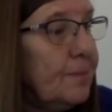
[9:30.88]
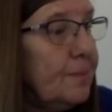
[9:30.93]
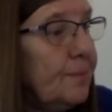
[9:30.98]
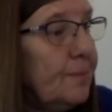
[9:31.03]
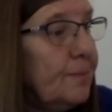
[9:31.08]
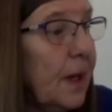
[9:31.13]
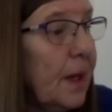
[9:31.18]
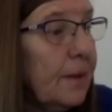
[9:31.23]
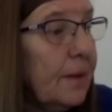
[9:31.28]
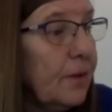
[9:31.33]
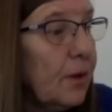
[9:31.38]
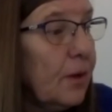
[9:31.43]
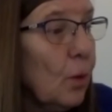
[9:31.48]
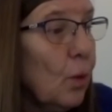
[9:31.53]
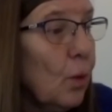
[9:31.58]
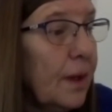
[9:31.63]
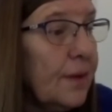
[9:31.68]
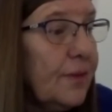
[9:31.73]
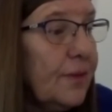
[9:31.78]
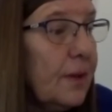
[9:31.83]
and there
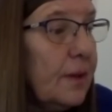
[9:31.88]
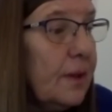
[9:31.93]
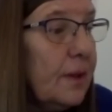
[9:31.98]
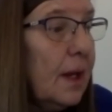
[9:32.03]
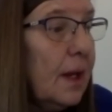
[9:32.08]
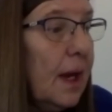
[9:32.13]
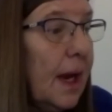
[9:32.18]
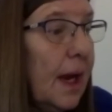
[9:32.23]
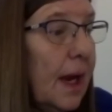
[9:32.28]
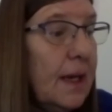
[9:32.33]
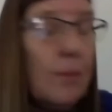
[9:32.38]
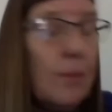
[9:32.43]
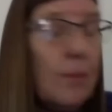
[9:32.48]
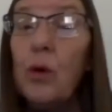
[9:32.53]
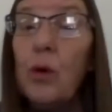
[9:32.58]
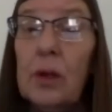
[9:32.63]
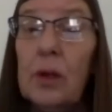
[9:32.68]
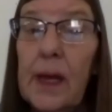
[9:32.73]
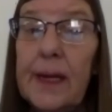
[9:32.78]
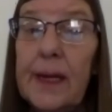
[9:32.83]
wasn't any
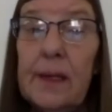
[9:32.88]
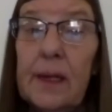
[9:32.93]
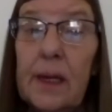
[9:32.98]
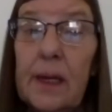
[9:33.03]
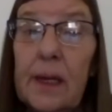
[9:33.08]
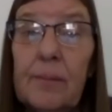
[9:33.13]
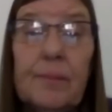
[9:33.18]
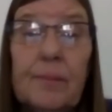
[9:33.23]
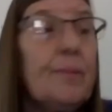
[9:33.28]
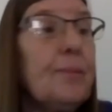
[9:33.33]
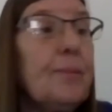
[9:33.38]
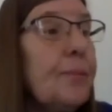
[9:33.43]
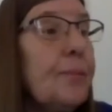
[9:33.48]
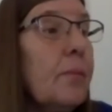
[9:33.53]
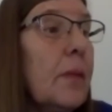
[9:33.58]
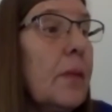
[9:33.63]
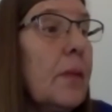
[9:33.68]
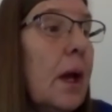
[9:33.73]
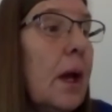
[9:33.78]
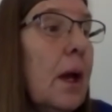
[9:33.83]
more lightning.
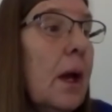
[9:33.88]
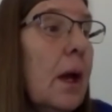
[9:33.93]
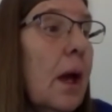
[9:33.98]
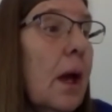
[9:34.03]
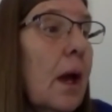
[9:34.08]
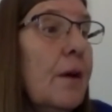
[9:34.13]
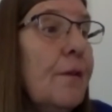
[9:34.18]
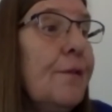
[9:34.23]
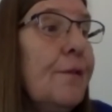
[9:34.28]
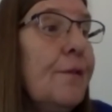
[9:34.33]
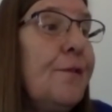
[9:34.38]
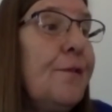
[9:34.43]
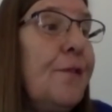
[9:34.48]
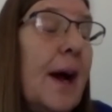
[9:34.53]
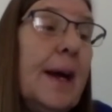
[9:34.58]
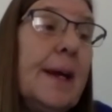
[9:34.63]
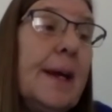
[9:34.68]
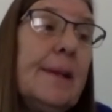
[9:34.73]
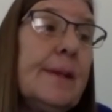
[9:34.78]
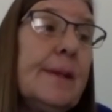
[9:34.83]

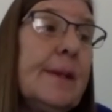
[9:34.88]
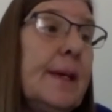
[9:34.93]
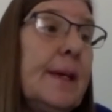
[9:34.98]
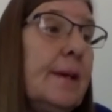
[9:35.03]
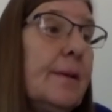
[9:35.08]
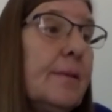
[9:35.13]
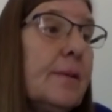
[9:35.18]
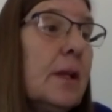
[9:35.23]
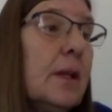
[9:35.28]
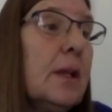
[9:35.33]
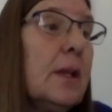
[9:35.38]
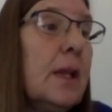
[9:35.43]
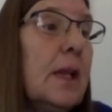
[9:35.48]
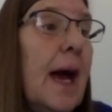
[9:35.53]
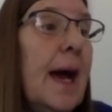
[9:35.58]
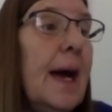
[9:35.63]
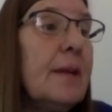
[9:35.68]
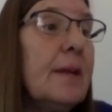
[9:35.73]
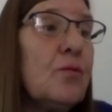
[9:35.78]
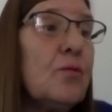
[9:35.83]
Finally, the
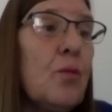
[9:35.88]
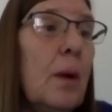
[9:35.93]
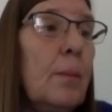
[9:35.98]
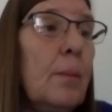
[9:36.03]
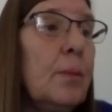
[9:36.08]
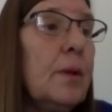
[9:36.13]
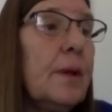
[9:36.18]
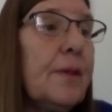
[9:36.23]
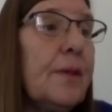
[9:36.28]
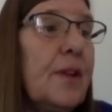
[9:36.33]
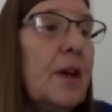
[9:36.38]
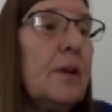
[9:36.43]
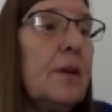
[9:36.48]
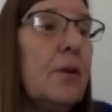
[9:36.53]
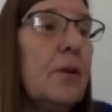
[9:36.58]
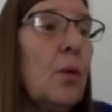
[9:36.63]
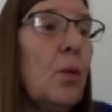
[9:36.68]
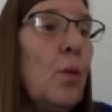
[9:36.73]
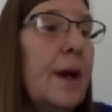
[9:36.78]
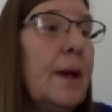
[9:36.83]
last rumble of
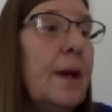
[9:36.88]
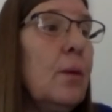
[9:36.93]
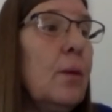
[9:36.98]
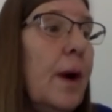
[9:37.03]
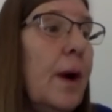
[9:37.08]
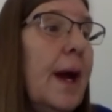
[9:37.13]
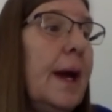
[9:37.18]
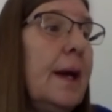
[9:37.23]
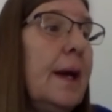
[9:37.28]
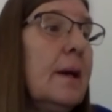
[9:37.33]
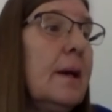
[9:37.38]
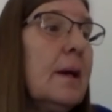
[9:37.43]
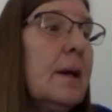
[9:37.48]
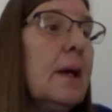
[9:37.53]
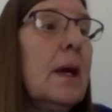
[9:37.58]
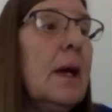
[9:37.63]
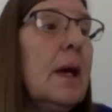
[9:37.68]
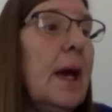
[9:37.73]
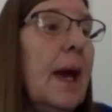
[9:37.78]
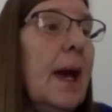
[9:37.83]
thunder went away,
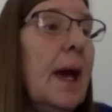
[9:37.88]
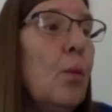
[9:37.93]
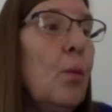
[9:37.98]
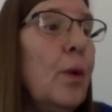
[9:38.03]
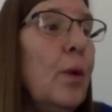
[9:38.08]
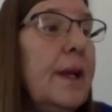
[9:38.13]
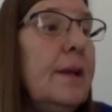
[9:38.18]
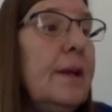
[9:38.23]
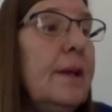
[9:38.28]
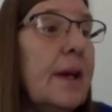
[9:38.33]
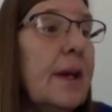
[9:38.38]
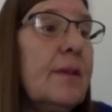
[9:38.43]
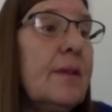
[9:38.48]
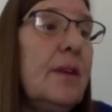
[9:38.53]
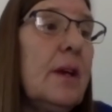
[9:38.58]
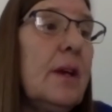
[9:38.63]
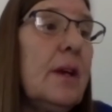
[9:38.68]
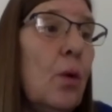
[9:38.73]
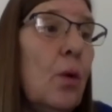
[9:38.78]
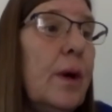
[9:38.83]
and
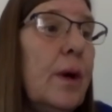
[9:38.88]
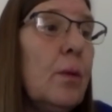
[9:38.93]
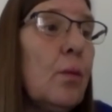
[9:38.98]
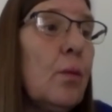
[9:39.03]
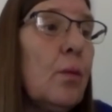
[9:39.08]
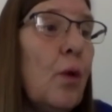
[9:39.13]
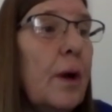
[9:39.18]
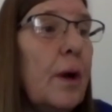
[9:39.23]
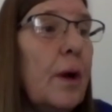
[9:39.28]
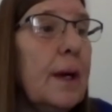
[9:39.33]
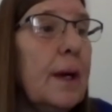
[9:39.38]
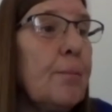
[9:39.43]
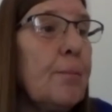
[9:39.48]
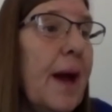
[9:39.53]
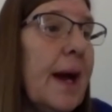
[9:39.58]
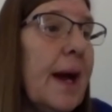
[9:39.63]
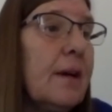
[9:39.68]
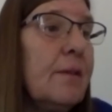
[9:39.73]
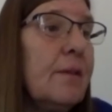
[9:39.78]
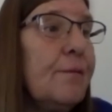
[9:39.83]
Winn-Dixie quit running
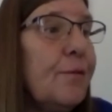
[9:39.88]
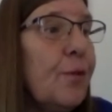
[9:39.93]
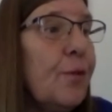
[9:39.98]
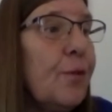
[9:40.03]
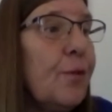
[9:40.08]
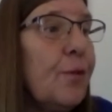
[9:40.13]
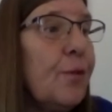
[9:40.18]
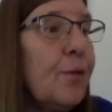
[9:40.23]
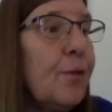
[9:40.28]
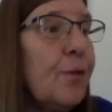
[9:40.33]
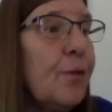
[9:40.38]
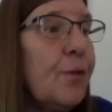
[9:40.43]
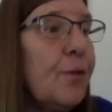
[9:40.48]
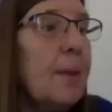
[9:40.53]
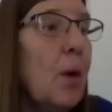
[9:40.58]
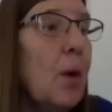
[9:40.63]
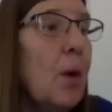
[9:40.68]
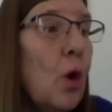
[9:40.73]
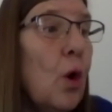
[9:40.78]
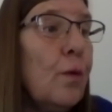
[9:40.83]
back and forth and
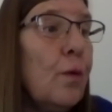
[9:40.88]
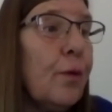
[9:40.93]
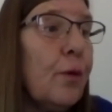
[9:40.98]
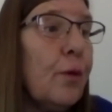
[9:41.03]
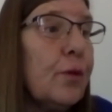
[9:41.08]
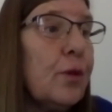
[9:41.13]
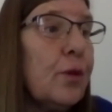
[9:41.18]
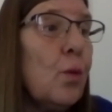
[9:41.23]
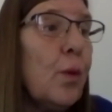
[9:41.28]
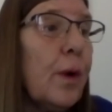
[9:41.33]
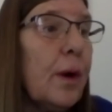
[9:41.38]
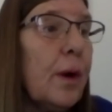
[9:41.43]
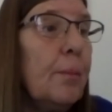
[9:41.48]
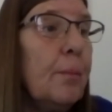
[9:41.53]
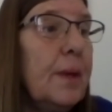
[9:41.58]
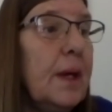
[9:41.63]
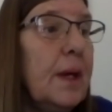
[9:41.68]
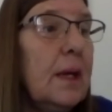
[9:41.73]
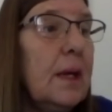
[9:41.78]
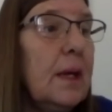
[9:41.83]
came over to where
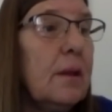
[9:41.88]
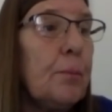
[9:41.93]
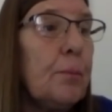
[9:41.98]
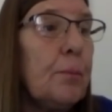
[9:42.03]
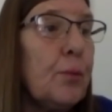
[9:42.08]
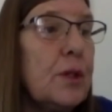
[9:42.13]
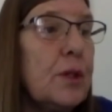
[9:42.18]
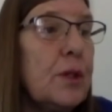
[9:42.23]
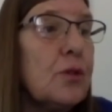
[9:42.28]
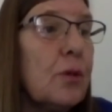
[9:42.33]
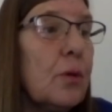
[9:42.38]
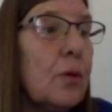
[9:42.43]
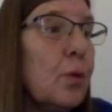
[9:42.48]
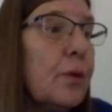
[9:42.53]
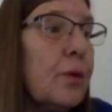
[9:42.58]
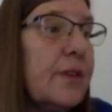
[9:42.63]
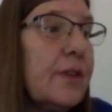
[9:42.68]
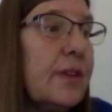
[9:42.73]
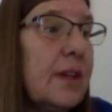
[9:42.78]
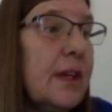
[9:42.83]
me and the preacher
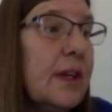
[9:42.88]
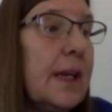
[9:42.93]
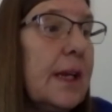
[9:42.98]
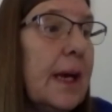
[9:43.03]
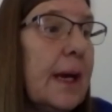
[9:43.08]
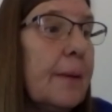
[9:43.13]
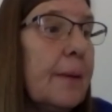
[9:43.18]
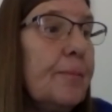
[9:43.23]
were sitting